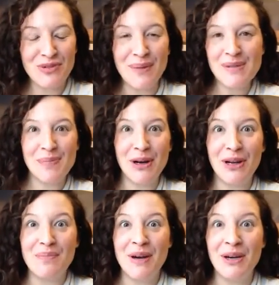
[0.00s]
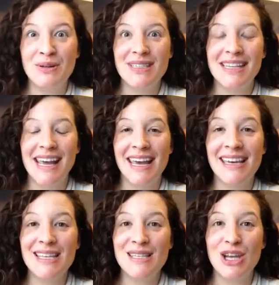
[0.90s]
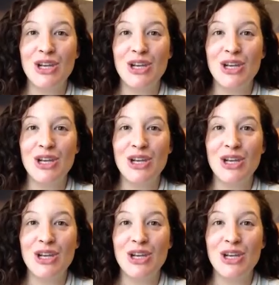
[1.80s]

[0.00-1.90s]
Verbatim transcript: from Spirit about today's